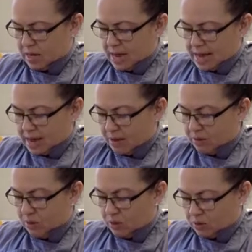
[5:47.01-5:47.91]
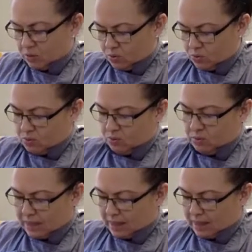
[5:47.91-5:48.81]
I am going to do
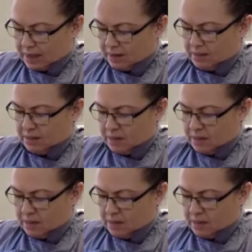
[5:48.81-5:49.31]
something like that,